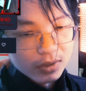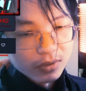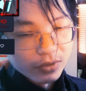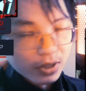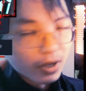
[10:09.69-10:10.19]

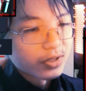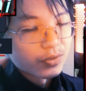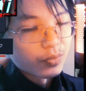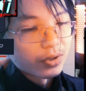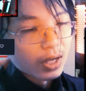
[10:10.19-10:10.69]
regardless of
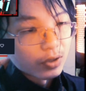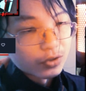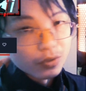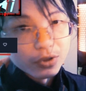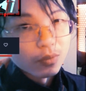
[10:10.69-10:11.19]
whether or not I do
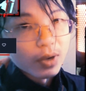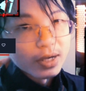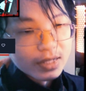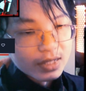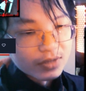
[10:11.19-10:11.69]
or don't want
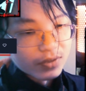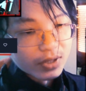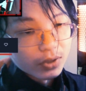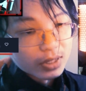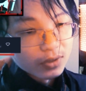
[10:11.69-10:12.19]
it, it's very
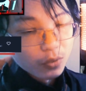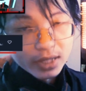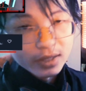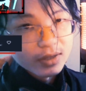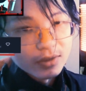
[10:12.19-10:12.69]

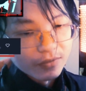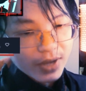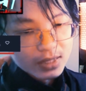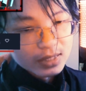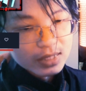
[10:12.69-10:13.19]
quick and
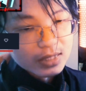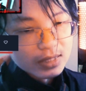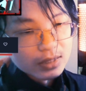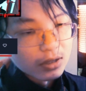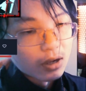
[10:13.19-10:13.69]
fast and easy
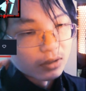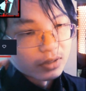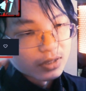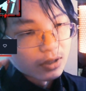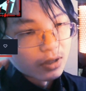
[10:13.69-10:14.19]
to toggle
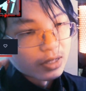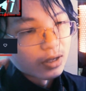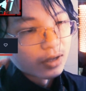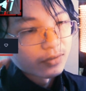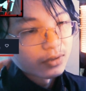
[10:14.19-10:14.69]
this on and off.